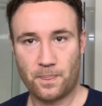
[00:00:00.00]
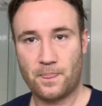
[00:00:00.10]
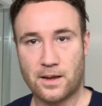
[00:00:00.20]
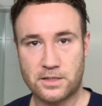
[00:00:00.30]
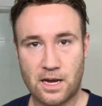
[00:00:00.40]

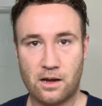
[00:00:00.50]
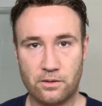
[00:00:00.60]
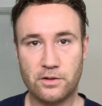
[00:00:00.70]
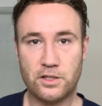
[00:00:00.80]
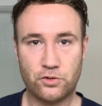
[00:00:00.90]
That's
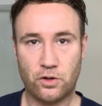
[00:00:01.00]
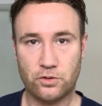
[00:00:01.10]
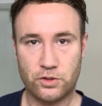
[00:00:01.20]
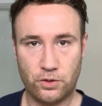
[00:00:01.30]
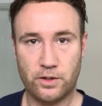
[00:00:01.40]
how these
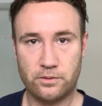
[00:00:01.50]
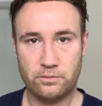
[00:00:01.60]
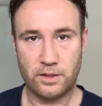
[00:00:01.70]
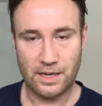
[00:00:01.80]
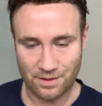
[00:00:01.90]
trolls do
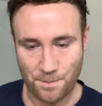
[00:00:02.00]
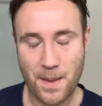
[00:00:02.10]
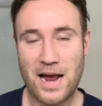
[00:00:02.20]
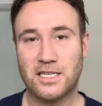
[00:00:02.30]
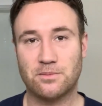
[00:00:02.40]
it, to get the
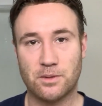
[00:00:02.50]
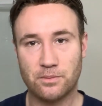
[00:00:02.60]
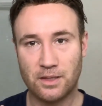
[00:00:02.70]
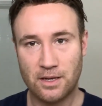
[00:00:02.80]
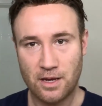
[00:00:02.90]

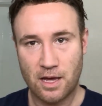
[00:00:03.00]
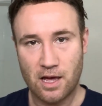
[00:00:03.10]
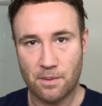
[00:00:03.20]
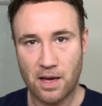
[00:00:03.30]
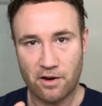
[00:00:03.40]
maximum
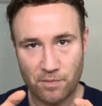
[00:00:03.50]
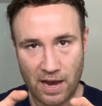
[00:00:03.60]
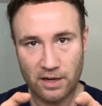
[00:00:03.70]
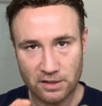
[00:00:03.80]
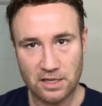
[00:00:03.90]
amount of
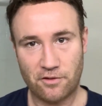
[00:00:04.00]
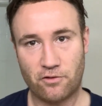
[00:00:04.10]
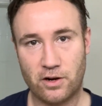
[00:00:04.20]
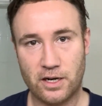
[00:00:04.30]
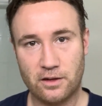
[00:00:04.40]
pain and
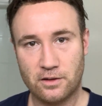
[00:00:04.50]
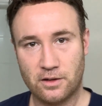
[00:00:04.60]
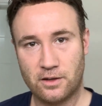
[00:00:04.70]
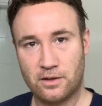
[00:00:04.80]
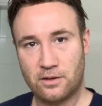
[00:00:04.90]
suffering
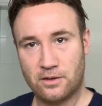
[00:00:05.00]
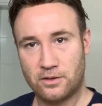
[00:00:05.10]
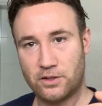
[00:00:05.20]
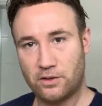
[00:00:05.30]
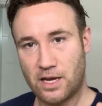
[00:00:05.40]

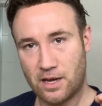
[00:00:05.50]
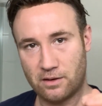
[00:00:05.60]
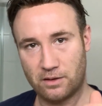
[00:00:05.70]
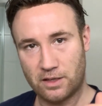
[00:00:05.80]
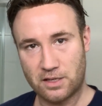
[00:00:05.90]
to
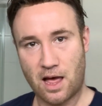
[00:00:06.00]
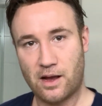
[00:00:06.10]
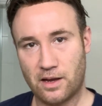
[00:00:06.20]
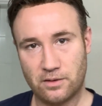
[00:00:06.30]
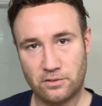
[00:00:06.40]
their
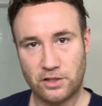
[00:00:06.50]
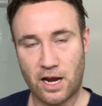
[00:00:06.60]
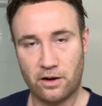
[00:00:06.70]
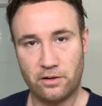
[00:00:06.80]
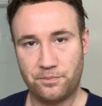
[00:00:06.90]
target
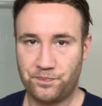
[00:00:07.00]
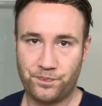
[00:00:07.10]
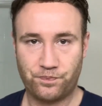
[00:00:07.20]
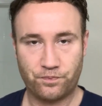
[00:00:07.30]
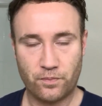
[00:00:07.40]
channel.
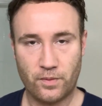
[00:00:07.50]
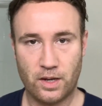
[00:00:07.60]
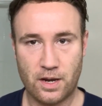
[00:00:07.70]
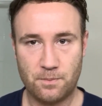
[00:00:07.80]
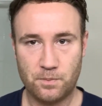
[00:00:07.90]

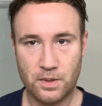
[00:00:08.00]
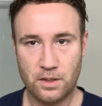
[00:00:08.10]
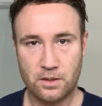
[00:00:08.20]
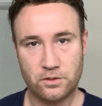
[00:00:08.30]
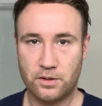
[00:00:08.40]
Okay,
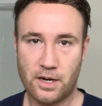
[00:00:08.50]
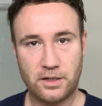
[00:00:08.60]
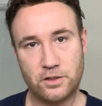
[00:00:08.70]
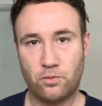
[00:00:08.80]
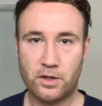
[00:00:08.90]
so that
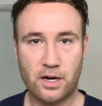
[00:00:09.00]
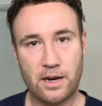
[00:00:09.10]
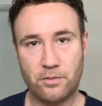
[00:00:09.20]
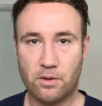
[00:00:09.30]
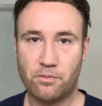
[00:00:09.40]
is what I
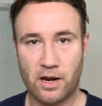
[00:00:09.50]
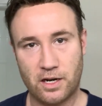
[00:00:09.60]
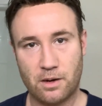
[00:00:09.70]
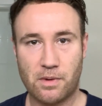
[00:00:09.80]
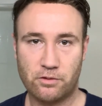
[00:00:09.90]
am
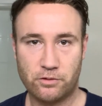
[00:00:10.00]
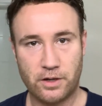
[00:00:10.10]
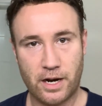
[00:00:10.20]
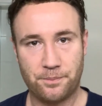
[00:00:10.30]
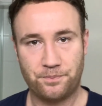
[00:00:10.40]
complaining about
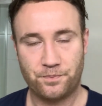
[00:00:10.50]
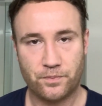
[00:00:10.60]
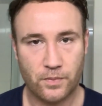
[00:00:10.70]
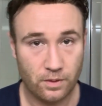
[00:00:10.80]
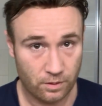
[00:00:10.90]
today.
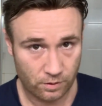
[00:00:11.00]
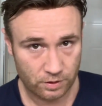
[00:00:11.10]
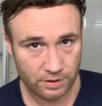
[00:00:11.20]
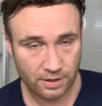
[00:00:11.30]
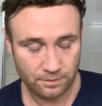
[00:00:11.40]
You
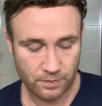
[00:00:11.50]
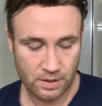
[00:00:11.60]
understand?